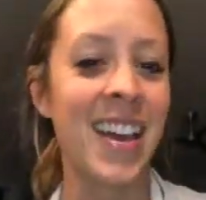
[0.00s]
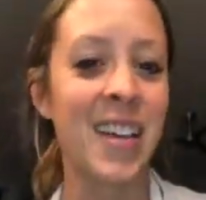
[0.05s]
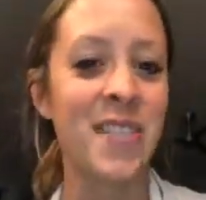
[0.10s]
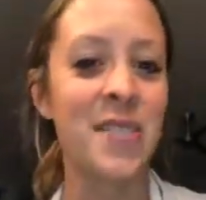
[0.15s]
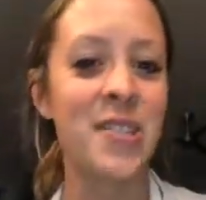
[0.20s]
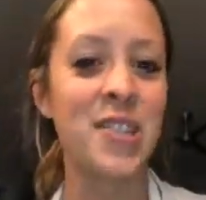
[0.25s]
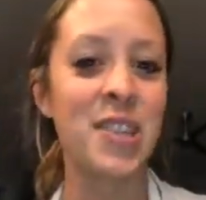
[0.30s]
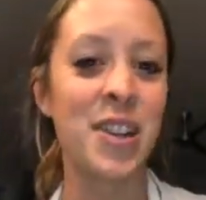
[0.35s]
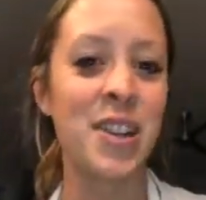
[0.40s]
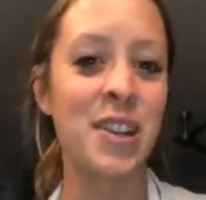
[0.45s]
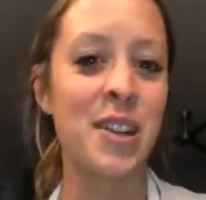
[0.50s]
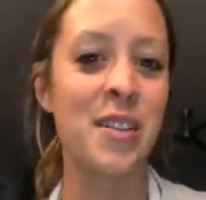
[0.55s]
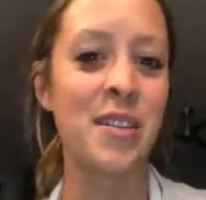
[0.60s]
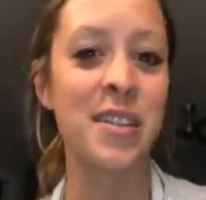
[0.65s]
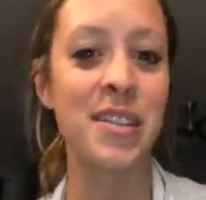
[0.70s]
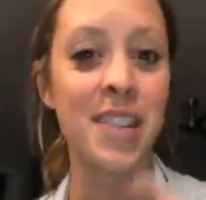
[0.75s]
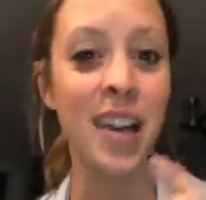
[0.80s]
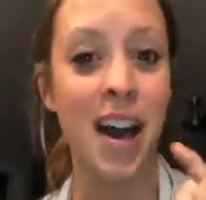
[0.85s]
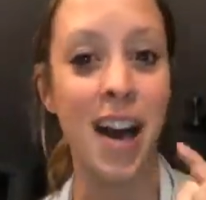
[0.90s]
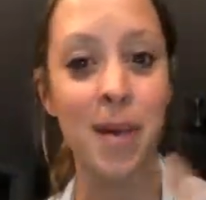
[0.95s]
which I know
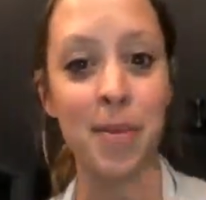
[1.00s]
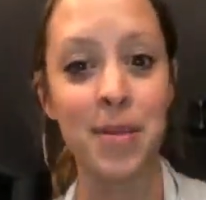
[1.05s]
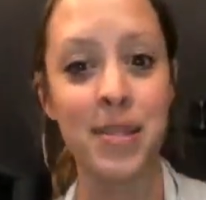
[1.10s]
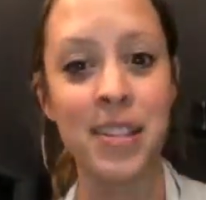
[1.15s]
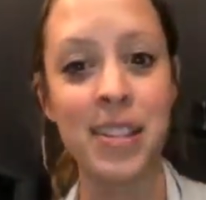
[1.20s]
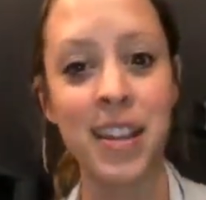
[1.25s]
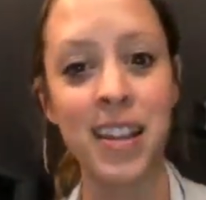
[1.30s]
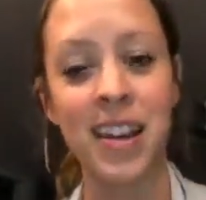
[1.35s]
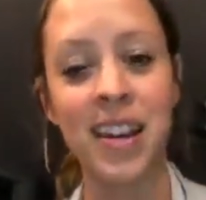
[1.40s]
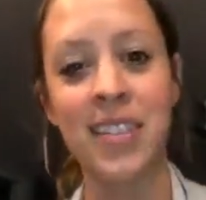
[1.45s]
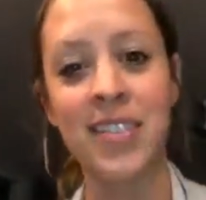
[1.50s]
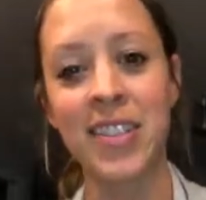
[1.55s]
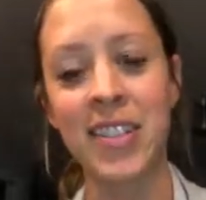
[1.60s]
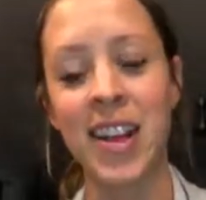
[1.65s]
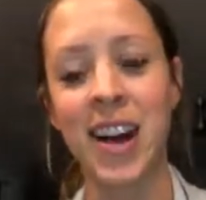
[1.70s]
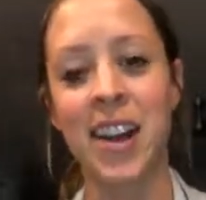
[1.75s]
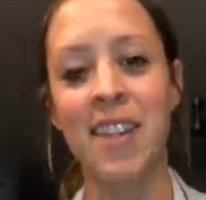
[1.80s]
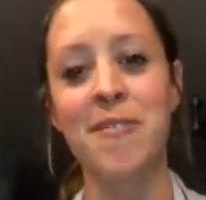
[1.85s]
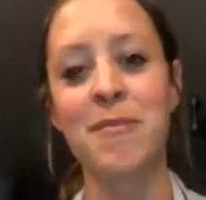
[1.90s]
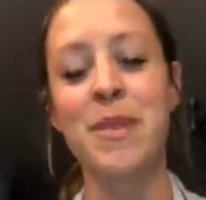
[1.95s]
is the opposite of a
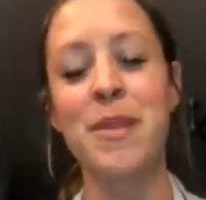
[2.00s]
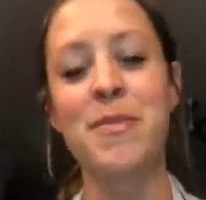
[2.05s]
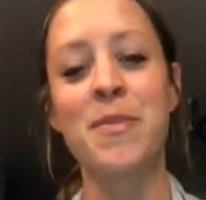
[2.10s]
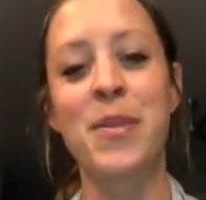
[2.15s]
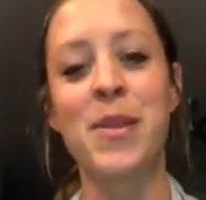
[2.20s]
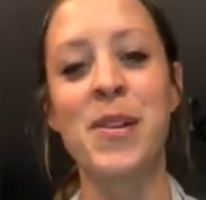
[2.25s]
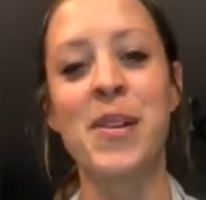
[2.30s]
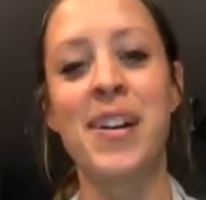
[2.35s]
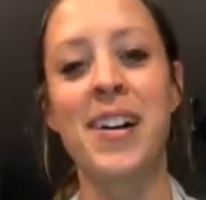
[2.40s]
lot of people